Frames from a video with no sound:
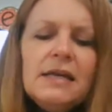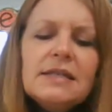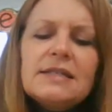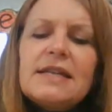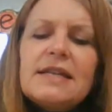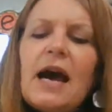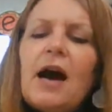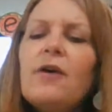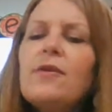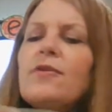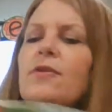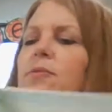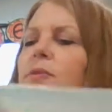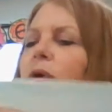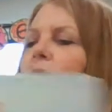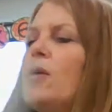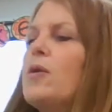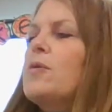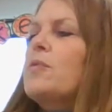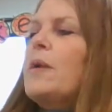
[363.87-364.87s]
Down the
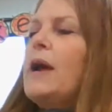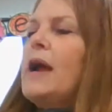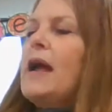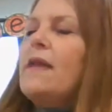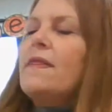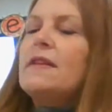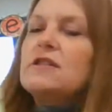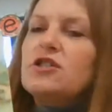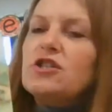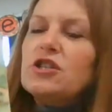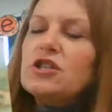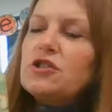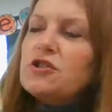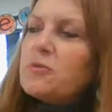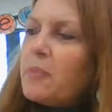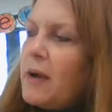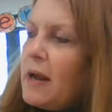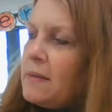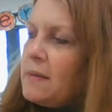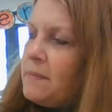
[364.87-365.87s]
road ran the
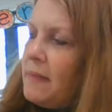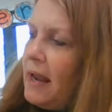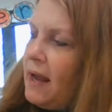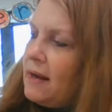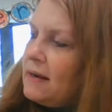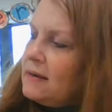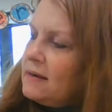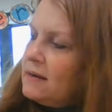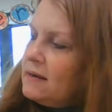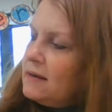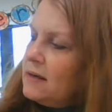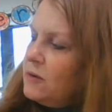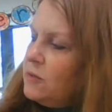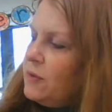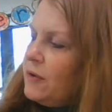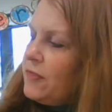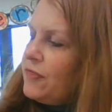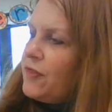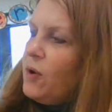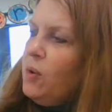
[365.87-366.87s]
gingerbread man
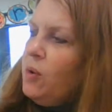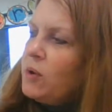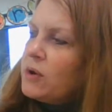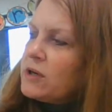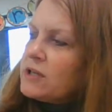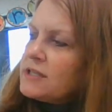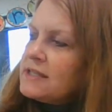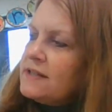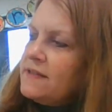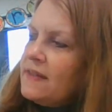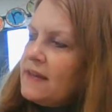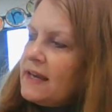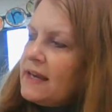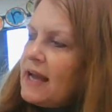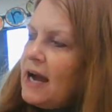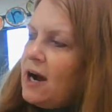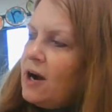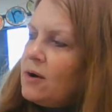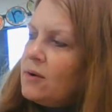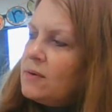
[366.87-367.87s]
with the horse and the
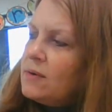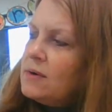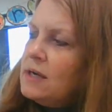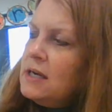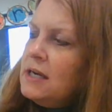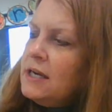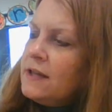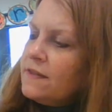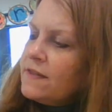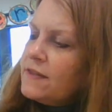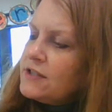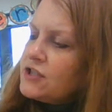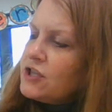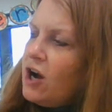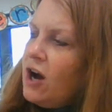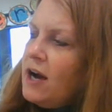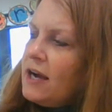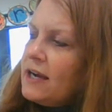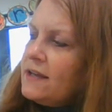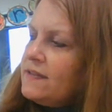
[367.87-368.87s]
cow, the
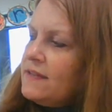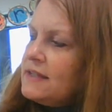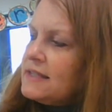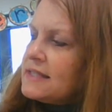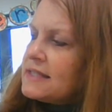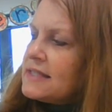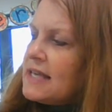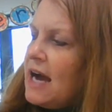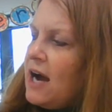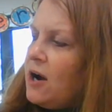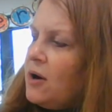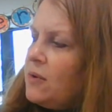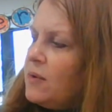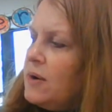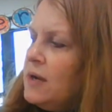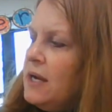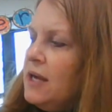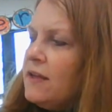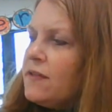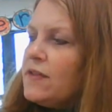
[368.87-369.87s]
dog and the sow,
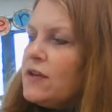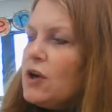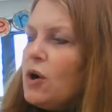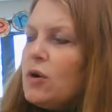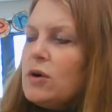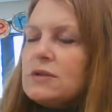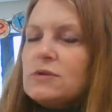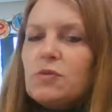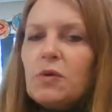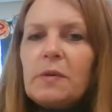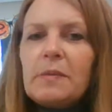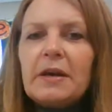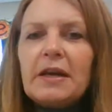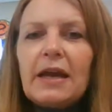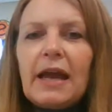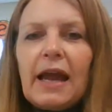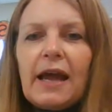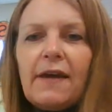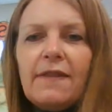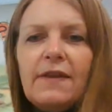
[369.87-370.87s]
the old woman
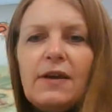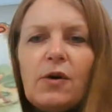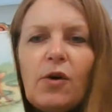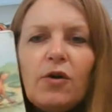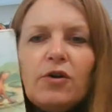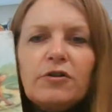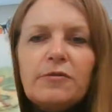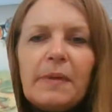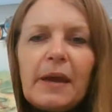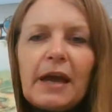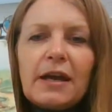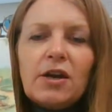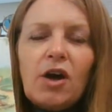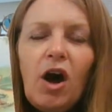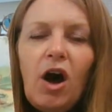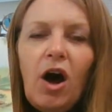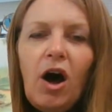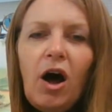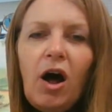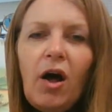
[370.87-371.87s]
and the old man,
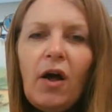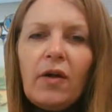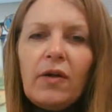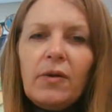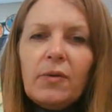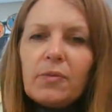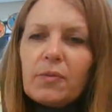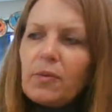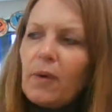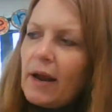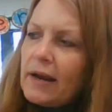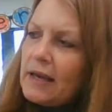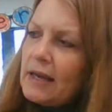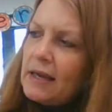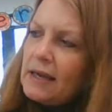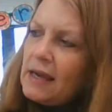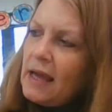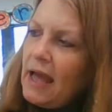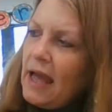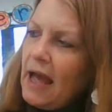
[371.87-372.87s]
all
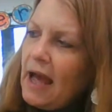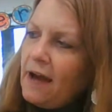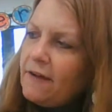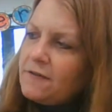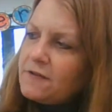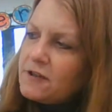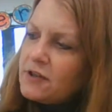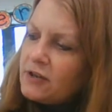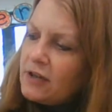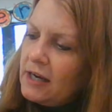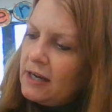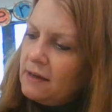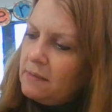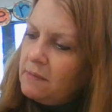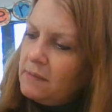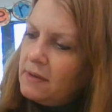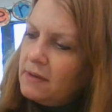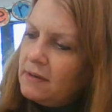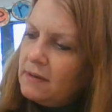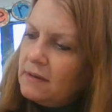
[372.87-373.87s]
running after him.